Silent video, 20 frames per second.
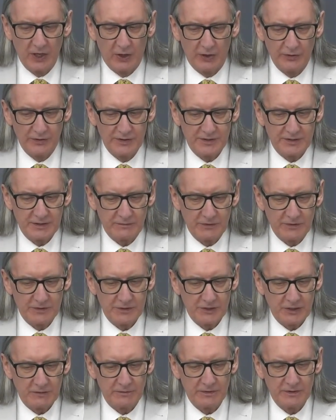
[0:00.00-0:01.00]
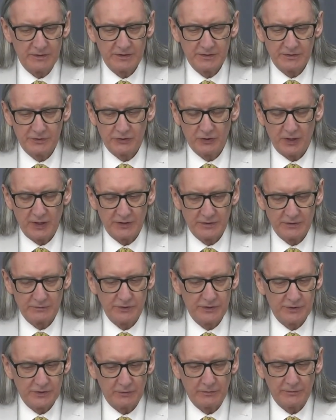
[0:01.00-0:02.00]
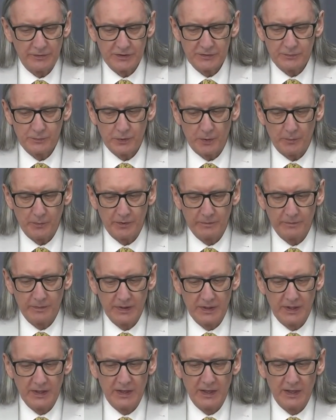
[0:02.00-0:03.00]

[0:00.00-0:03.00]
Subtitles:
on the civil servants to try to resolve this problem.